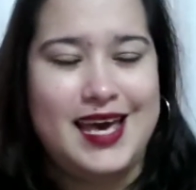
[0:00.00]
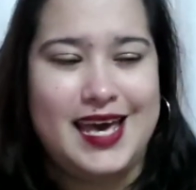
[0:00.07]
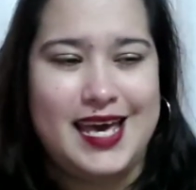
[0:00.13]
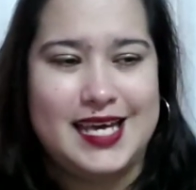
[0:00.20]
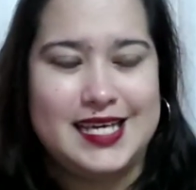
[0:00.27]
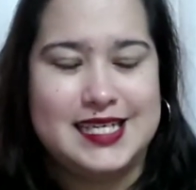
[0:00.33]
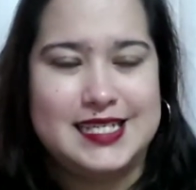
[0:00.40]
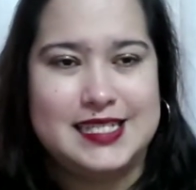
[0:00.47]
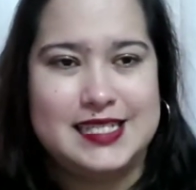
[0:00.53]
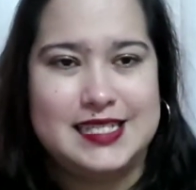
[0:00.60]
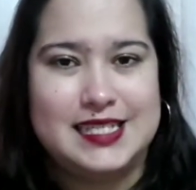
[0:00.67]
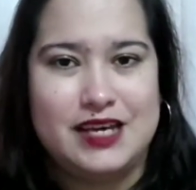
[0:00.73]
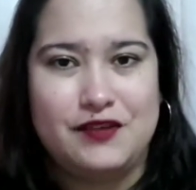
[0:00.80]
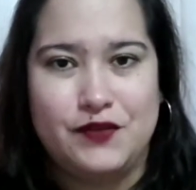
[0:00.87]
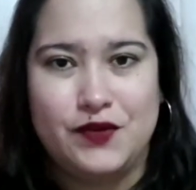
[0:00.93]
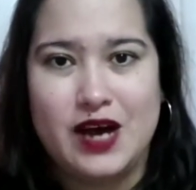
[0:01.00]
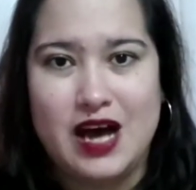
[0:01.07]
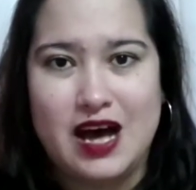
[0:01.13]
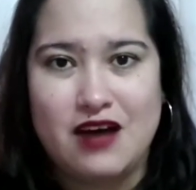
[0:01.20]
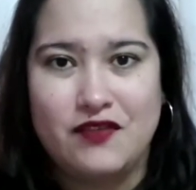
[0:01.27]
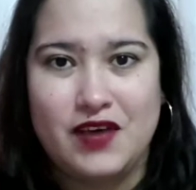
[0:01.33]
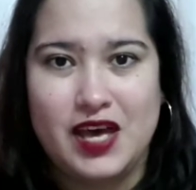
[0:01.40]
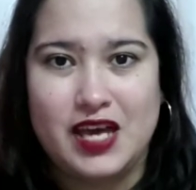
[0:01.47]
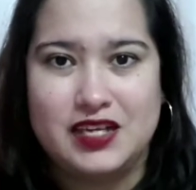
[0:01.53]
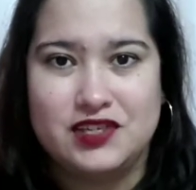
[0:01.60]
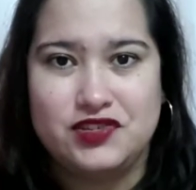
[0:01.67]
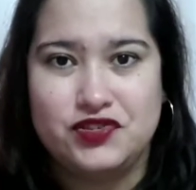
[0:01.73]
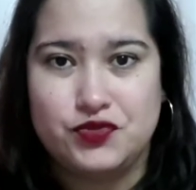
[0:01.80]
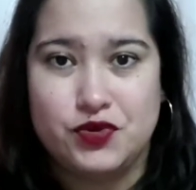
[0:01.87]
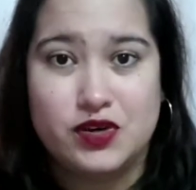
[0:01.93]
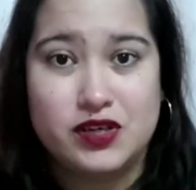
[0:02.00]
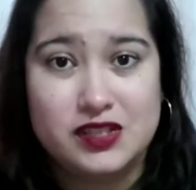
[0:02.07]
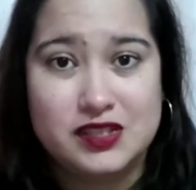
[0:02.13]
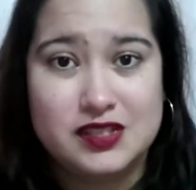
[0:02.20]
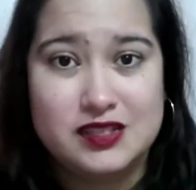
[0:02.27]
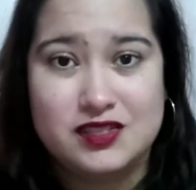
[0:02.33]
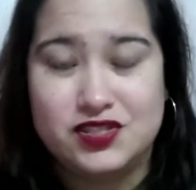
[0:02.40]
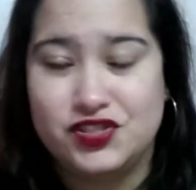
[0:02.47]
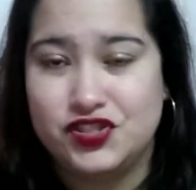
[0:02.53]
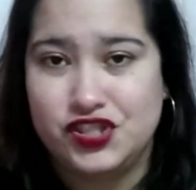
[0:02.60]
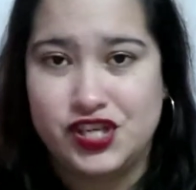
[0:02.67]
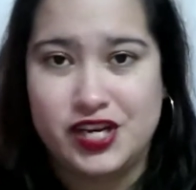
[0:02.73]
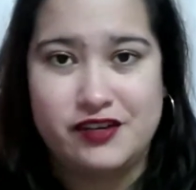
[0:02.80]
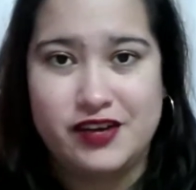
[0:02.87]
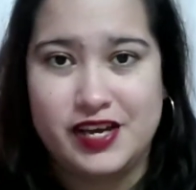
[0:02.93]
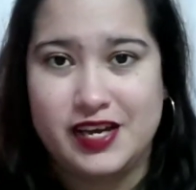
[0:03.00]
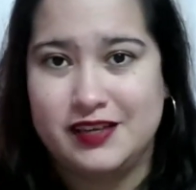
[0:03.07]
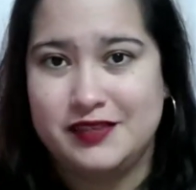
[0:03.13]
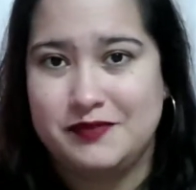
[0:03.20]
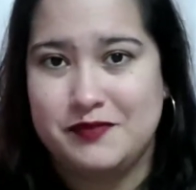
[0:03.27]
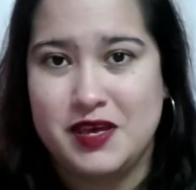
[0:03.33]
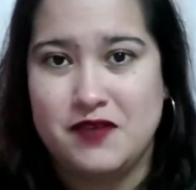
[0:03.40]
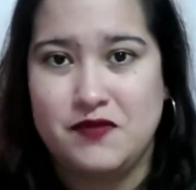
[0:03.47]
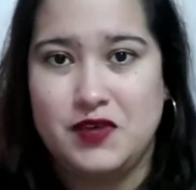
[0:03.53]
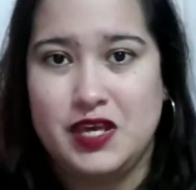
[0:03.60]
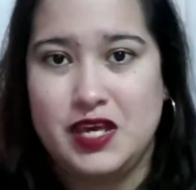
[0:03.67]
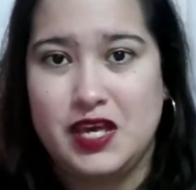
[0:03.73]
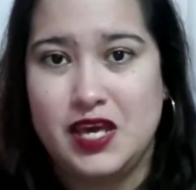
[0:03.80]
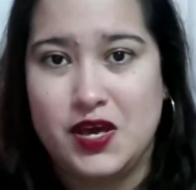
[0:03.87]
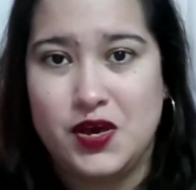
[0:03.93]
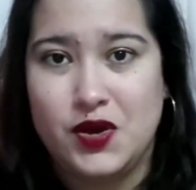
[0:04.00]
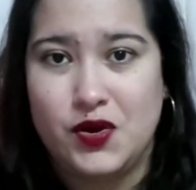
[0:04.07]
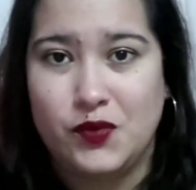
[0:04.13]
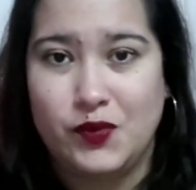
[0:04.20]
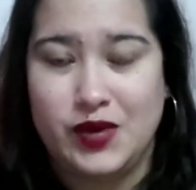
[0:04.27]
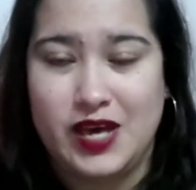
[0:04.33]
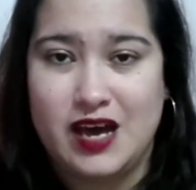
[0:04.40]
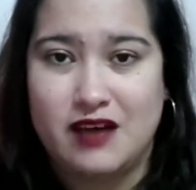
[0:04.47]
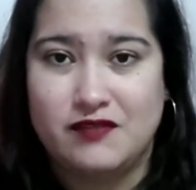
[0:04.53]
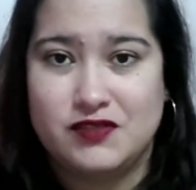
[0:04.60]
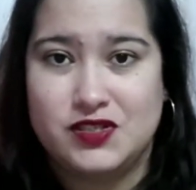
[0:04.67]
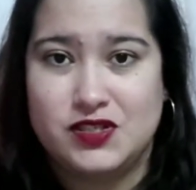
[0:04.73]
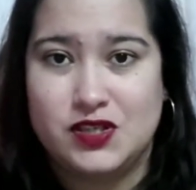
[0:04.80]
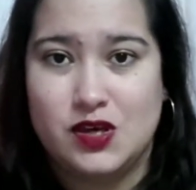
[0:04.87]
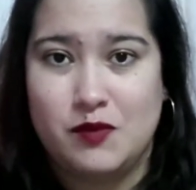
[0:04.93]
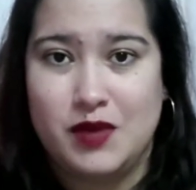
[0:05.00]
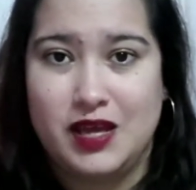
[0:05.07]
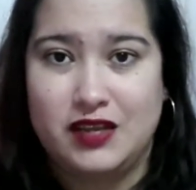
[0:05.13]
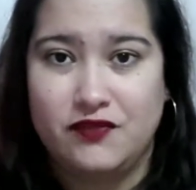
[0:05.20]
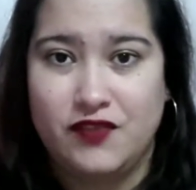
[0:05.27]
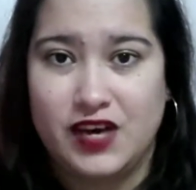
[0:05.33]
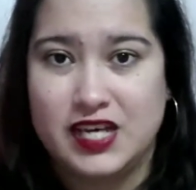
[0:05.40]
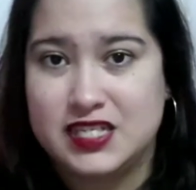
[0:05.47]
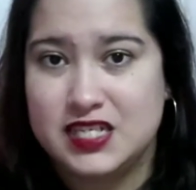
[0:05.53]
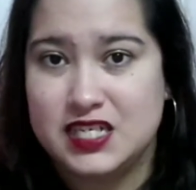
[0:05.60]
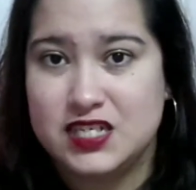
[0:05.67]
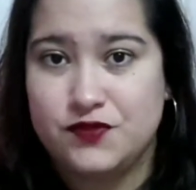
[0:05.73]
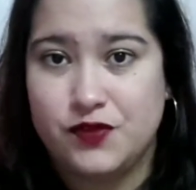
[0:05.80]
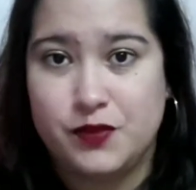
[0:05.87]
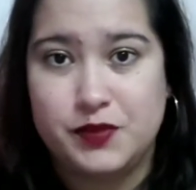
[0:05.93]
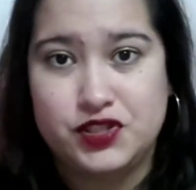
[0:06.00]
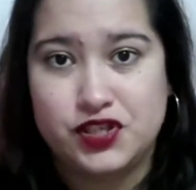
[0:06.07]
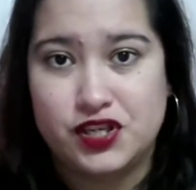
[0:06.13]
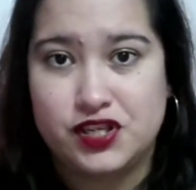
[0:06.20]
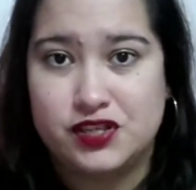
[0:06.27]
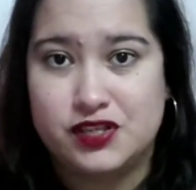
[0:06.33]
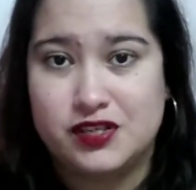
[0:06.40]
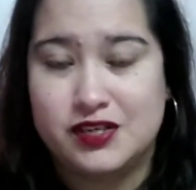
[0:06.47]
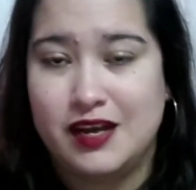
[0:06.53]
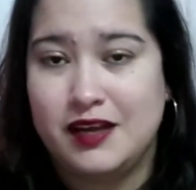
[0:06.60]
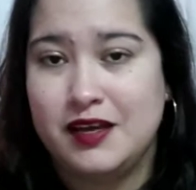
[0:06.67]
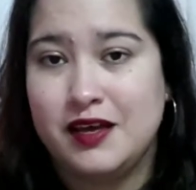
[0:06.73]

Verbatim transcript: and if you have any struggles share it maybe we have some advices from each other